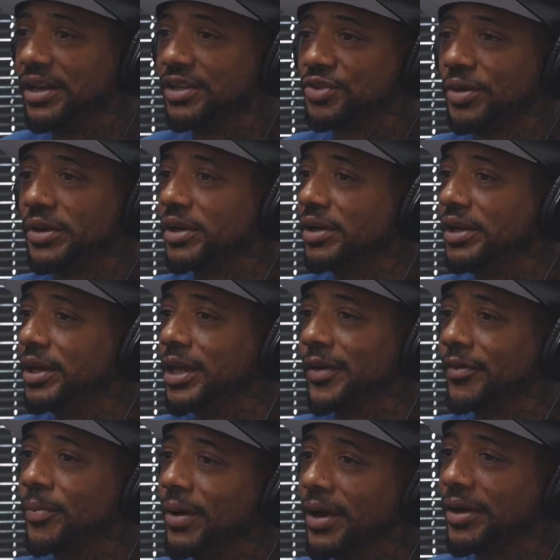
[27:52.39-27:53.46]
that's trying to link
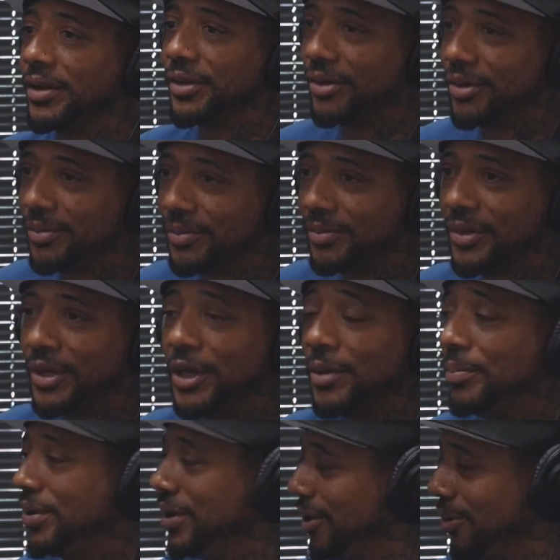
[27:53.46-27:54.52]
everybody up,
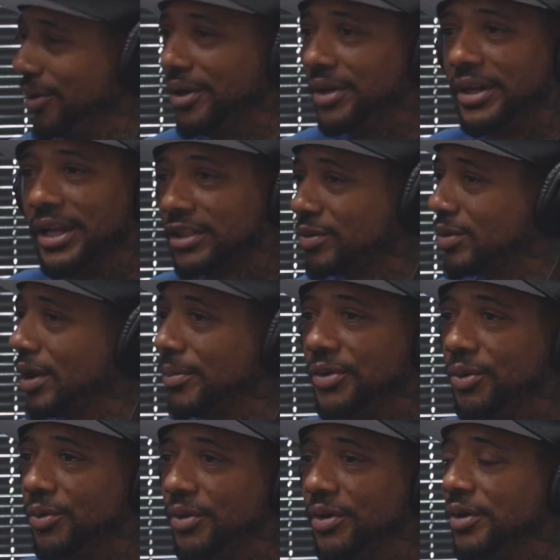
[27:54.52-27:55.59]
period. That's what I'm
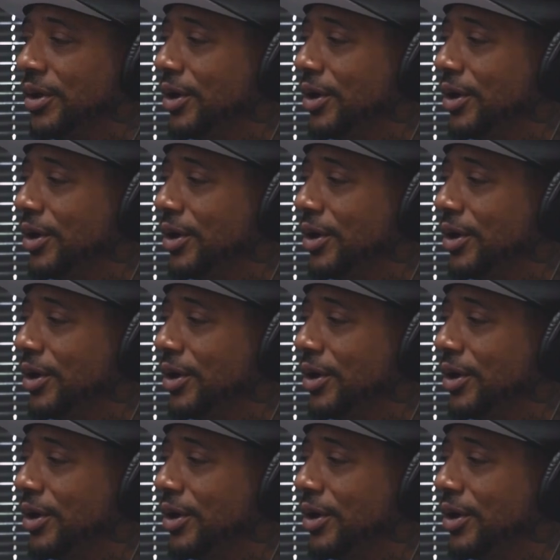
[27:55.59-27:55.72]
doing.